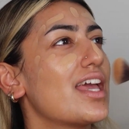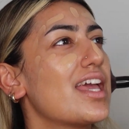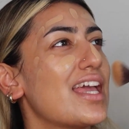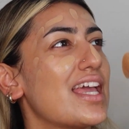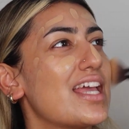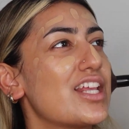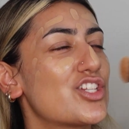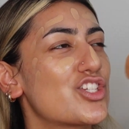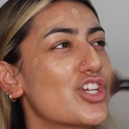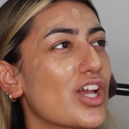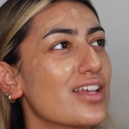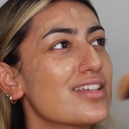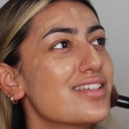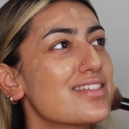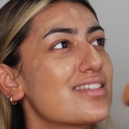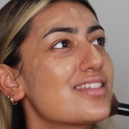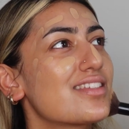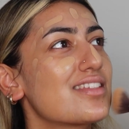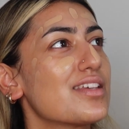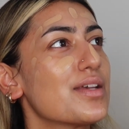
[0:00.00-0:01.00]
it
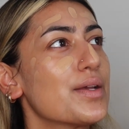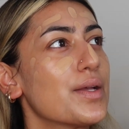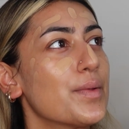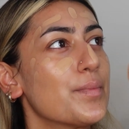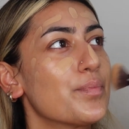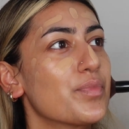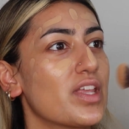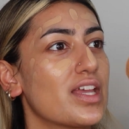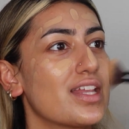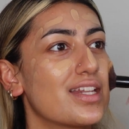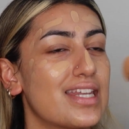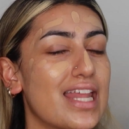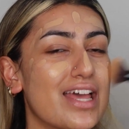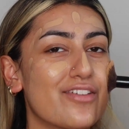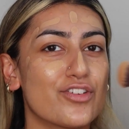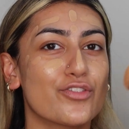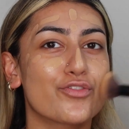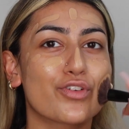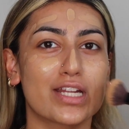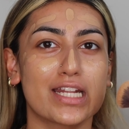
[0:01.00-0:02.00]
just
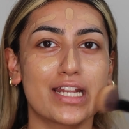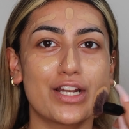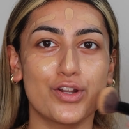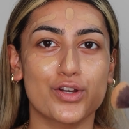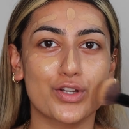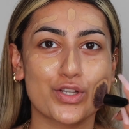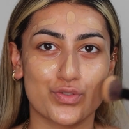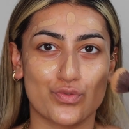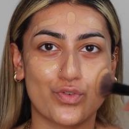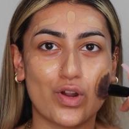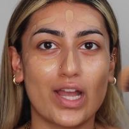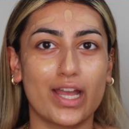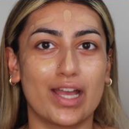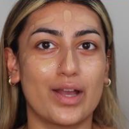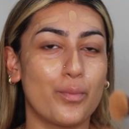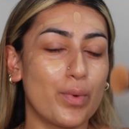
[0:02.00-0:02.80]
never really looks right.